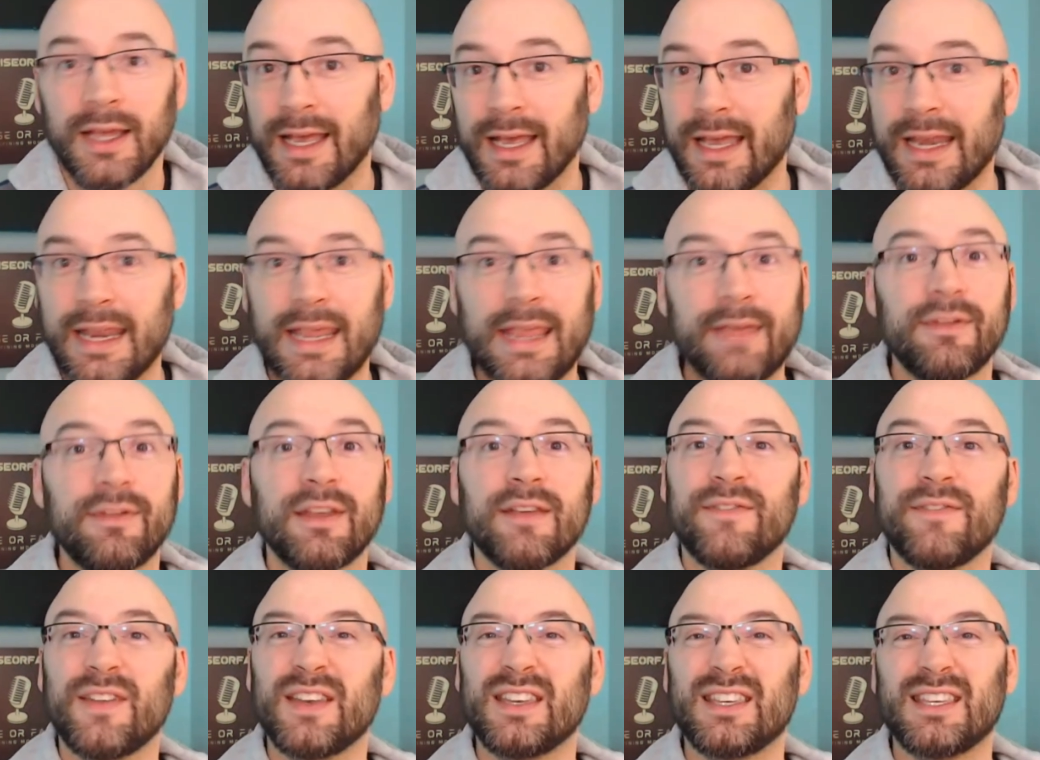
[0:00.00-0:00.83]
And even
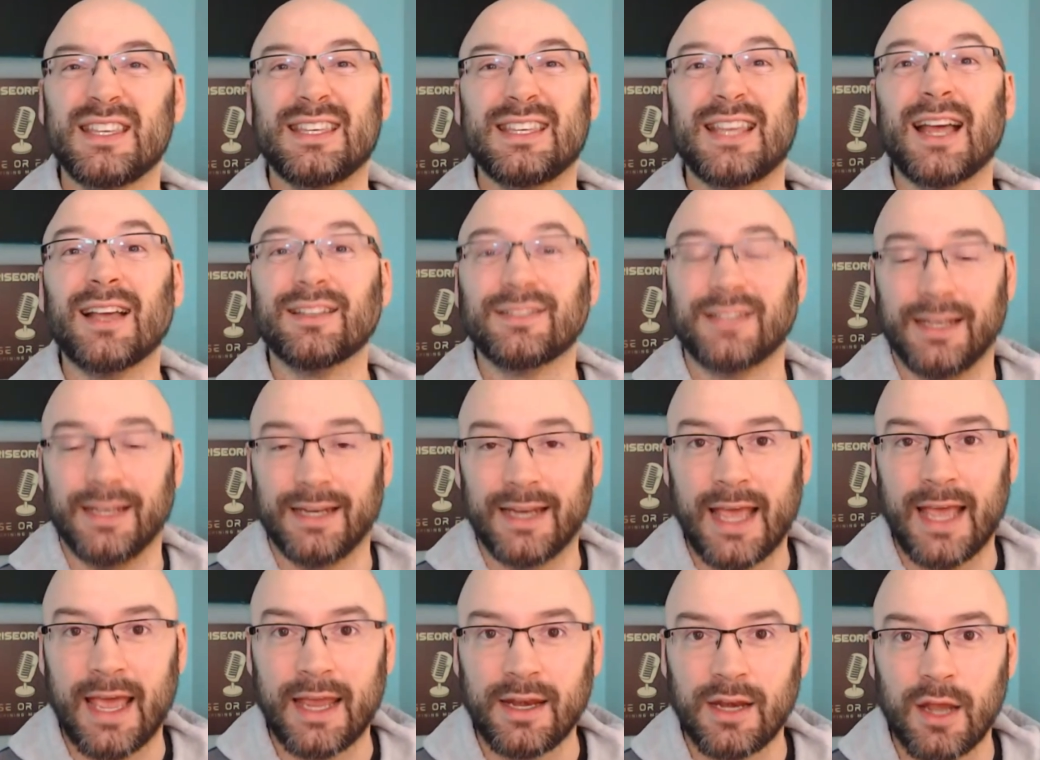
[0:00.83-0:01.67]
if it doesn't
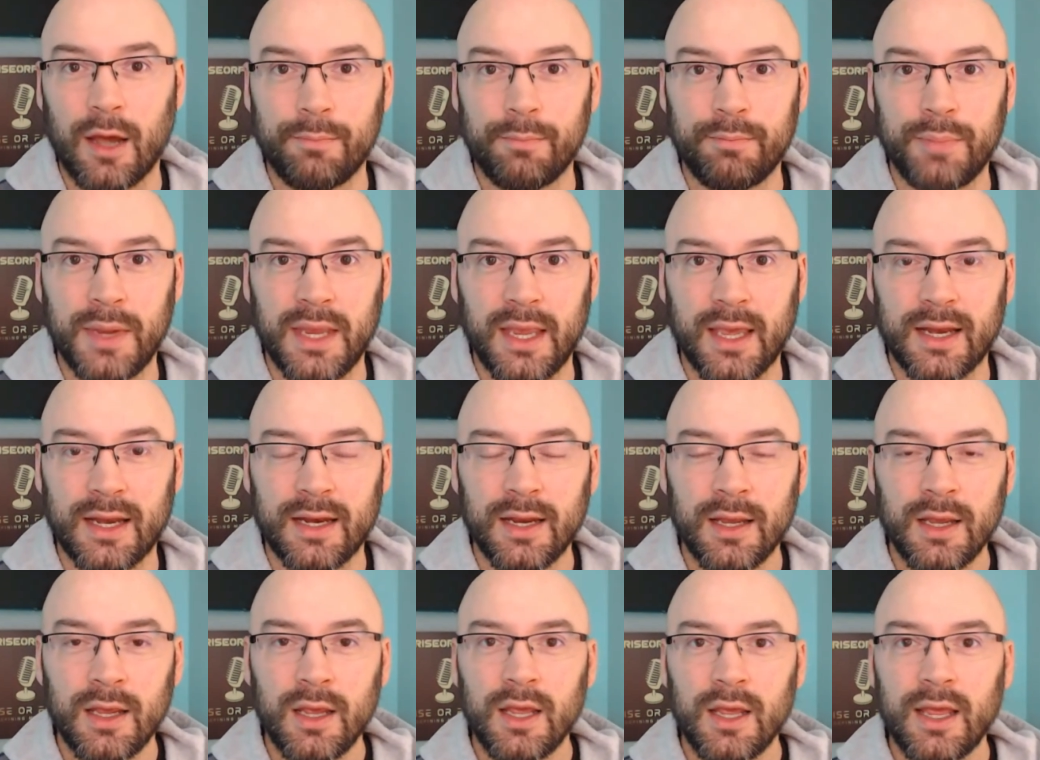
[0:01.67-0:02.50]
end up
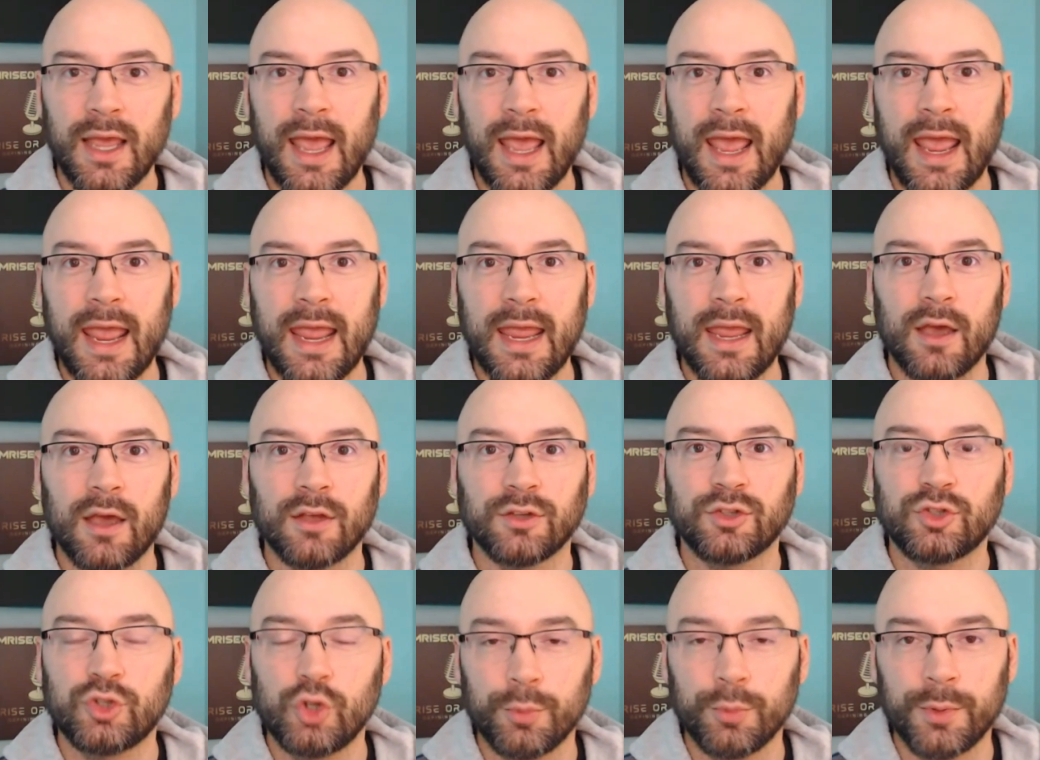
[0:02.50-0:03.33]
being a
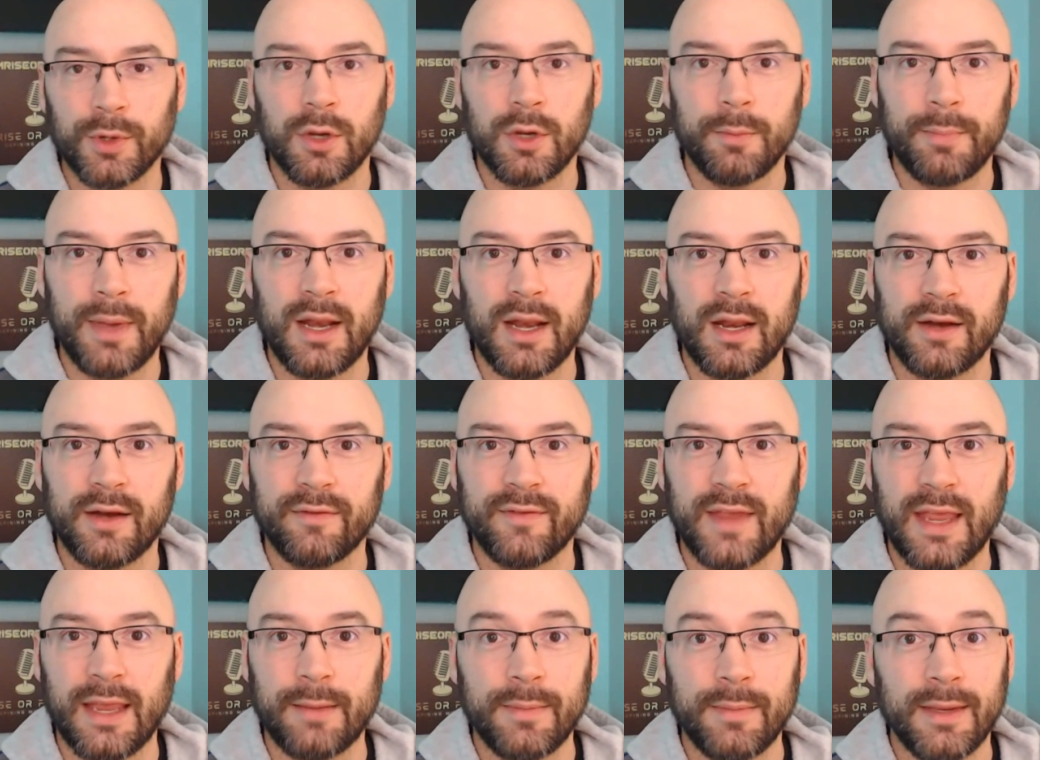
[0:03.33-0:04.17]
super competitive
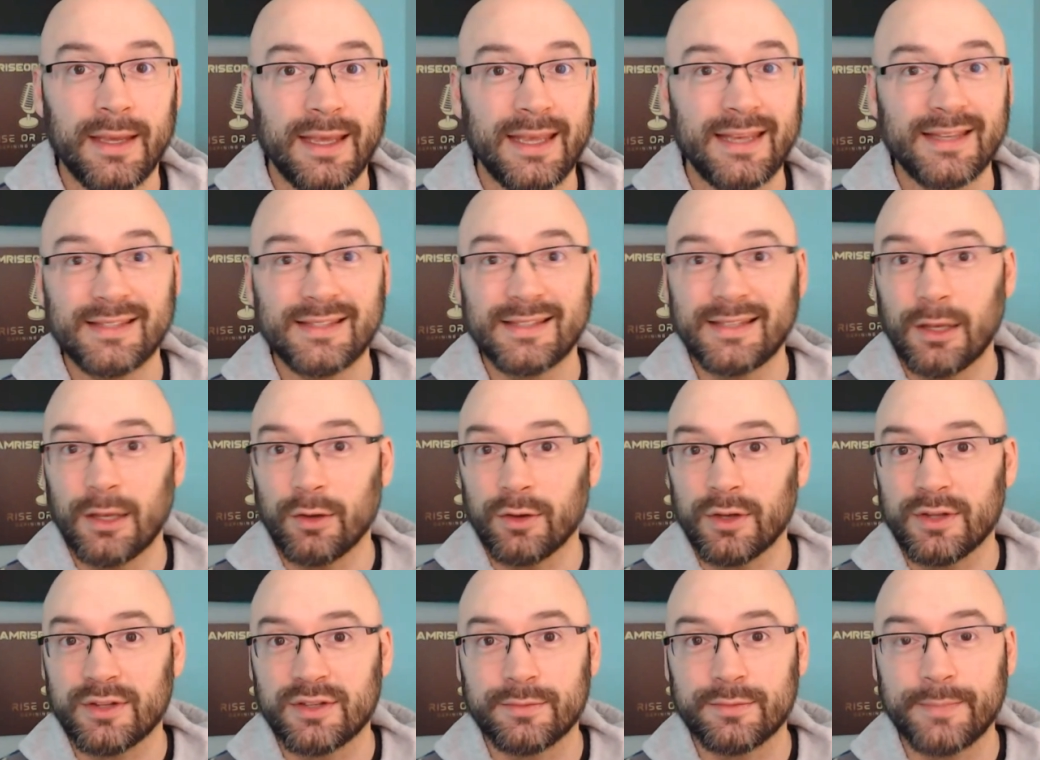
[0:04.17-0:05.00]
game, he still
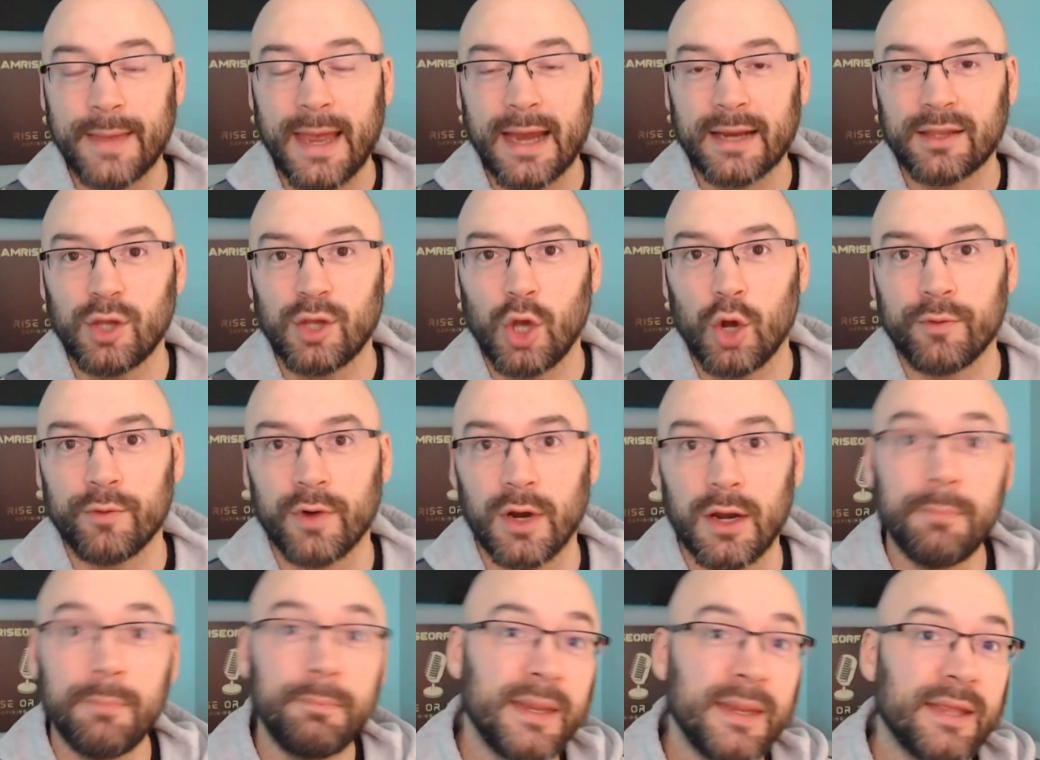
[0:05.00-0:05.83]
can smack the over
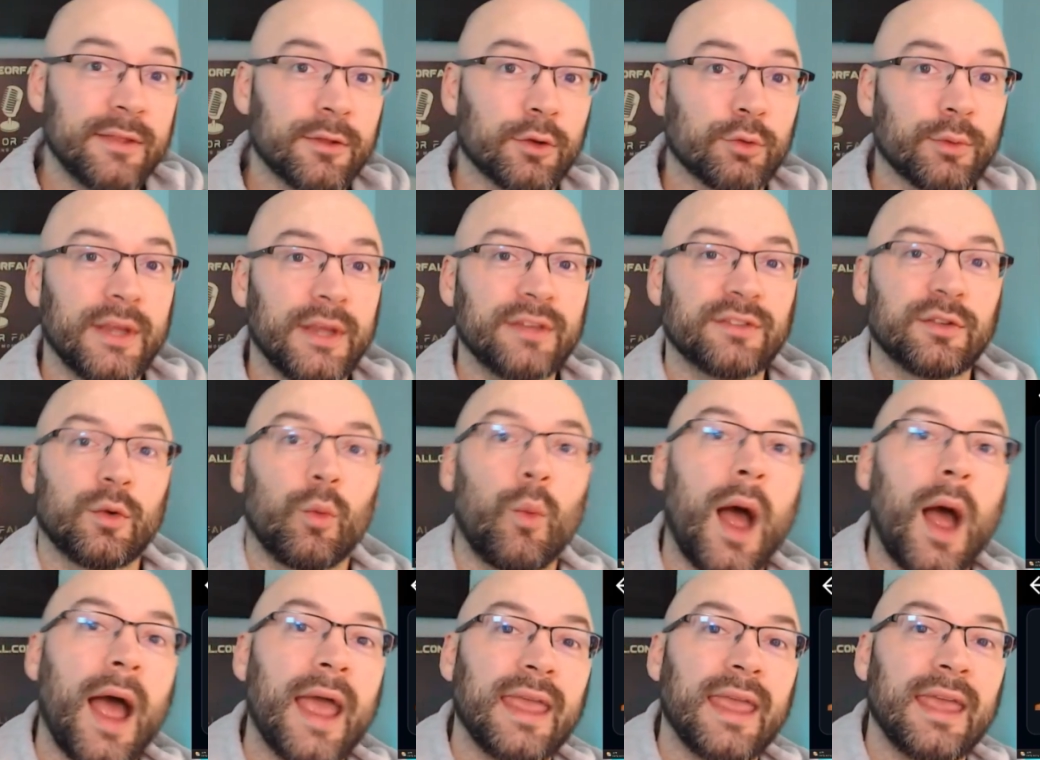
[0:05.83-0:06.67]
and be the reason
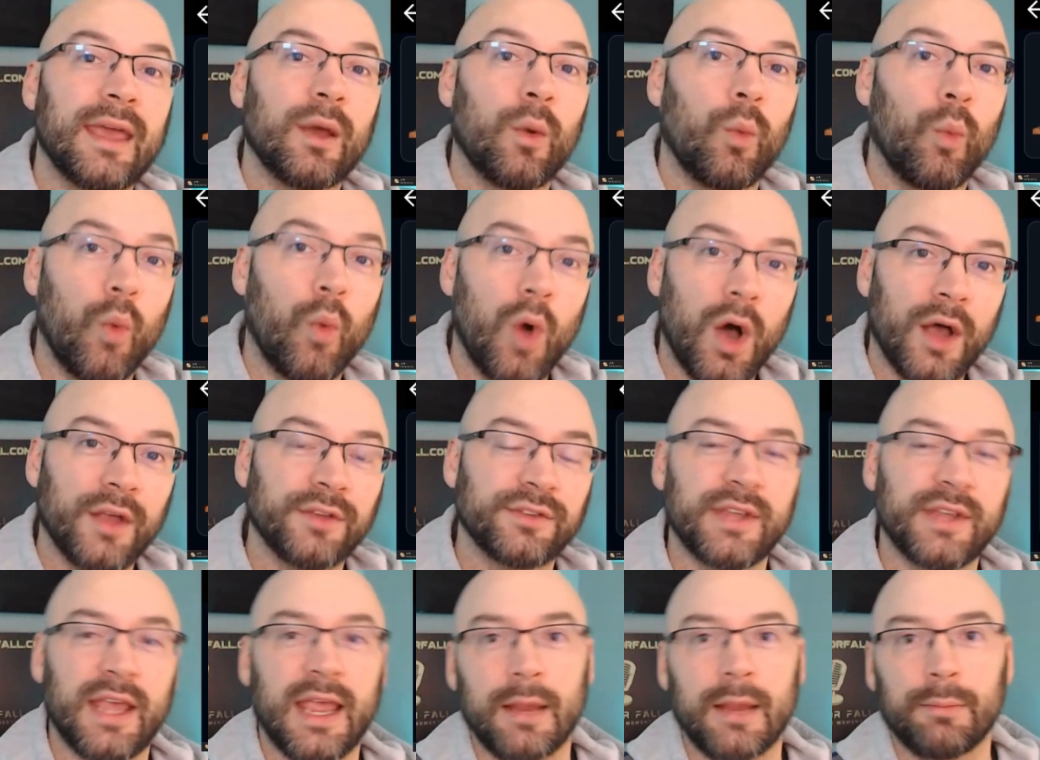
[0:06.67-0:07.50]
why it
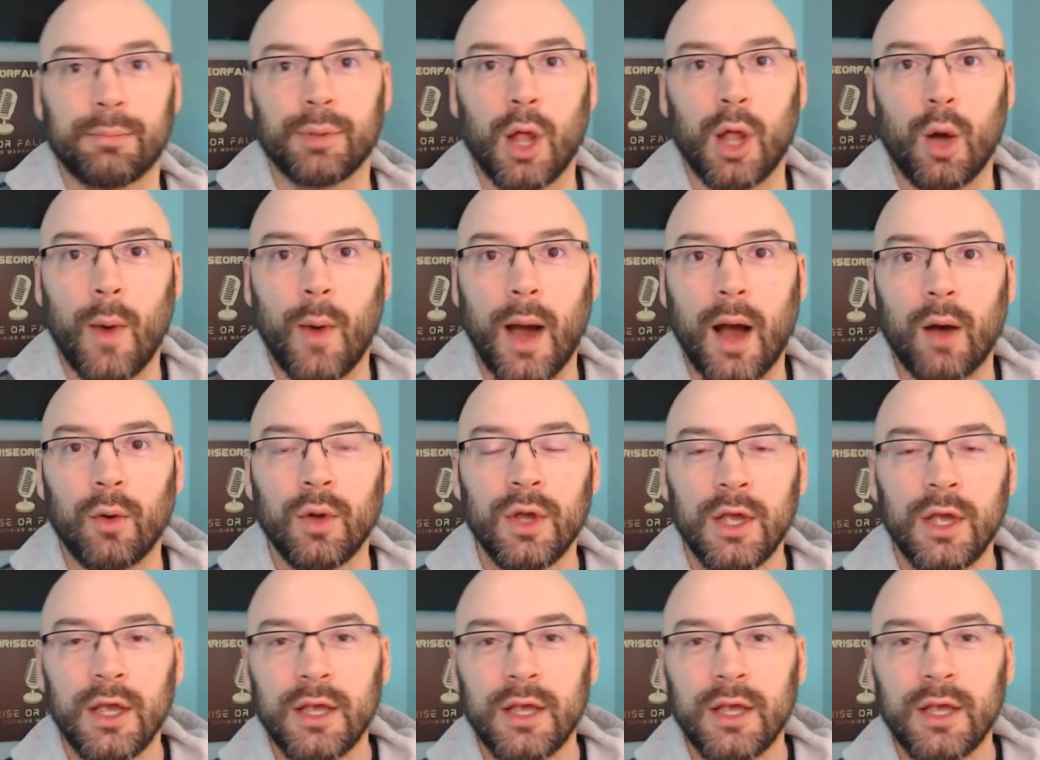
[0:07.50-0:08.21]
was a blowout.